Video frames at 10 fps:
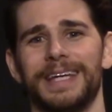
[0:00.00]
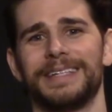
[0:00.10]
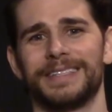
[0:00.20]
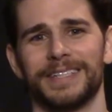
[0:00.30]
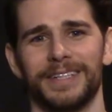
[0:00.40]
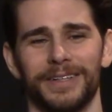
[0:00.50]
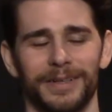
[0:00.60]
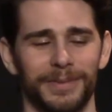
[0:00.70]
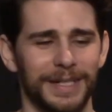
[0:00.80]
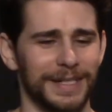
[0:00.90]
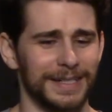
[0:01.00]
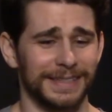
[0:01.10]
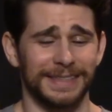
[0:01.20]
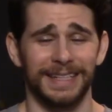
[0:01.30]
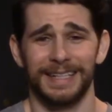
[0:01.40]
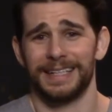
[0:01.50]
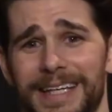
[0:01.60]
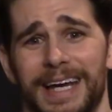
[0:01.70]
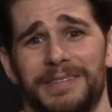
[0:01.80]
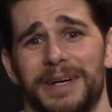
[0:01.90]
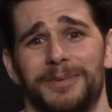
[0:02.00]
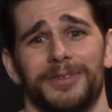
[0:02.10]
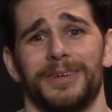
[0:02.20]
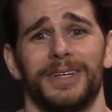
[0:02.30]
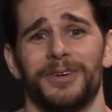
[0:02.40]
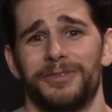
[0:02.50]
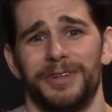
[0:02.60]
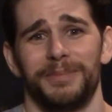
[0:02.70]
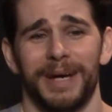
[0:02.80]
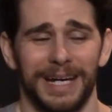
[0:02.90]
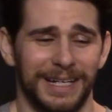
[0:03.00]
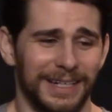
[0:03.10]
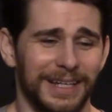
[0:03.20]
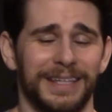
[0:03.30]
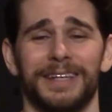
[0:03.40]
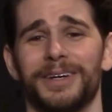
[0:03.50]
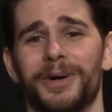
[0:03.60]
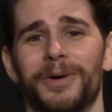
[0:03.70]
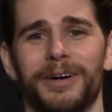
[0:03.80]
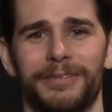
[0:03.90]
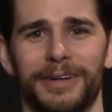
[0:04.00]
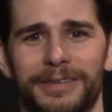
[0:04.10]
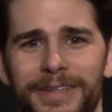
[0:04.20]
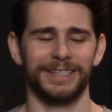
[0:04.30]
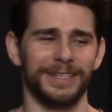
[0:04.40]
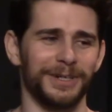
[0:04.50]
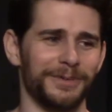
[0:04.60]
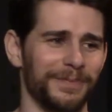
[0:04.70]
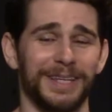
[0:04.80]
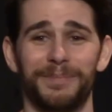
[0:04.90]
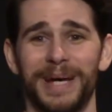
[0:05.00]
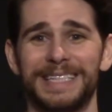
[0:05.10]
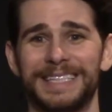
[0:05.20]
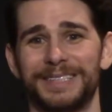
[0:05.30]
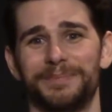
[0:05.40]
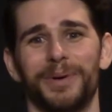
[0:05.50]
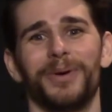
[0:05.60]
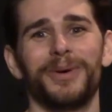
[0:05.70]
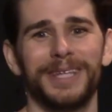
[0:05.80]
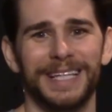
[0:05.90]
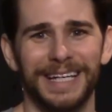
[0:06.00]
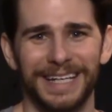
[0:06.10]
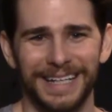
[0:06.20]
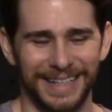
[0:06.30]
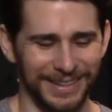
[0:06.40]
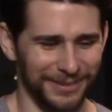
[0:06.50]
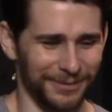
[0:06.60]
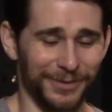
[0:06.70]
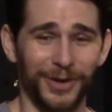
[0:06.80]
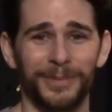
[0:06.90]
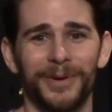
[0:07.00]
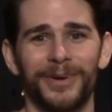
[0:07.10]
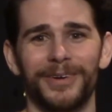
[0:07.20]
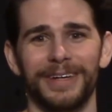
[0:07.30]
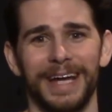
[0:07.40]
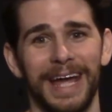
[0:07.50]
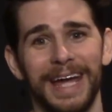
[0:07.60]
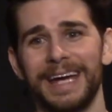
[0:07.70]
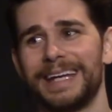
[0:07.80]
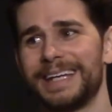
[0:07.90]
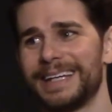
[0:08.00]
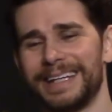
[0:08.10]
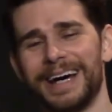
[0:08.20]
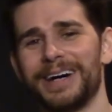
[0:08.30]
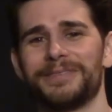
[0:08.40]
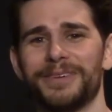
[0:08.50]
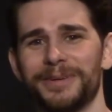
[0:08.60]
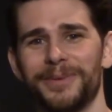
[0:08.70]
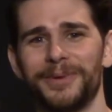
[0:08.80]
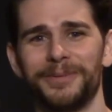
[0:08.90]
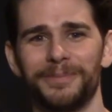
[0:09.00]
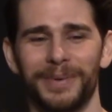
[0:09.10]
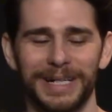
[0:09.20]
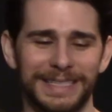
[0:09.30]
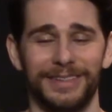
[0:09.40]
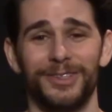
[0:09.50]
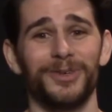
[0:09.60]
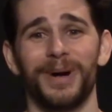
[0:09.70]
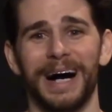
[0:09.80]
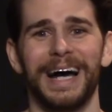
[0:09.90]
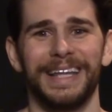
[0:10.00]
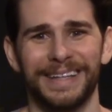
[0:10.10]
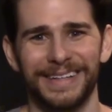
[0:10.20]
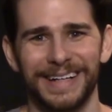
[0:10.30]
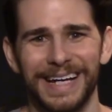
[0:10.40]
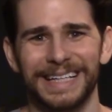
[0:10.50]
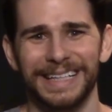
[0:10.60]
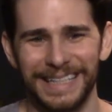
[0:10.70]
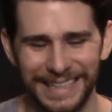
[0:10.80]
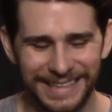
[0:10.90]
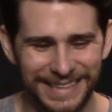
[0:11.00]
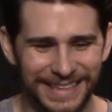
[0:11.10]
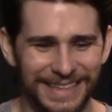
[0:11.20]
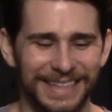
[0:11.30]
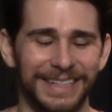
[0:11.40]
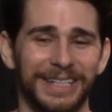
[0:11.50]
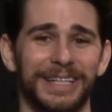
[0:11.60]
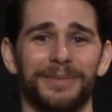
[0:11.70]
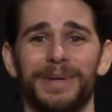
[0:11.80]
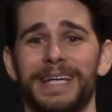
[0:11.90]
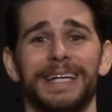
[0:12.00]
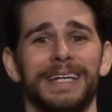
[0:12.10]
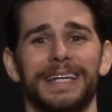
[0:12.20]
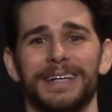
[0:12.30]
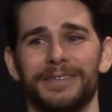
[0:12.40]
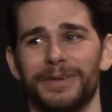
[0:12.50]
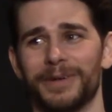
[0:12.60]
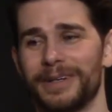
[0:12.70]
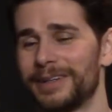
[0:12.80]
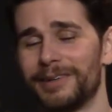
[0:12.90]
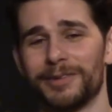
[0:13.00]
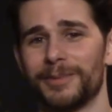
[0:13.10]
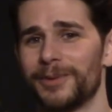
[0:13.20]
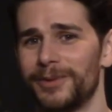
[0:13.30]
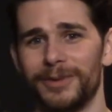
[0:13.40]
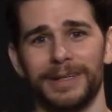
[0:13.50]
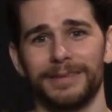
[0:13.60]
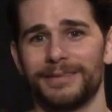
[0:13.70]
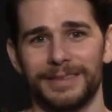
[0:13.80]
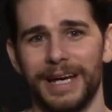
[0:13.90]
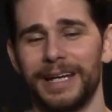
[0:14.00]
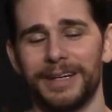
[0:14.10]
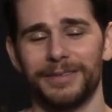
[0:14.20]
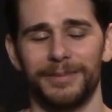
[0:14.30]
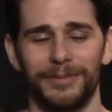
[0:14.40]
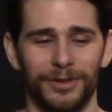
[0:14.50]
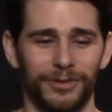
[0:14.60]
insecure because they have absolutely no feedback and nothing to go off of. So the best is both verbal and nonverbal, but do either at least in the beginning. If you are uncomfortable doing any of them,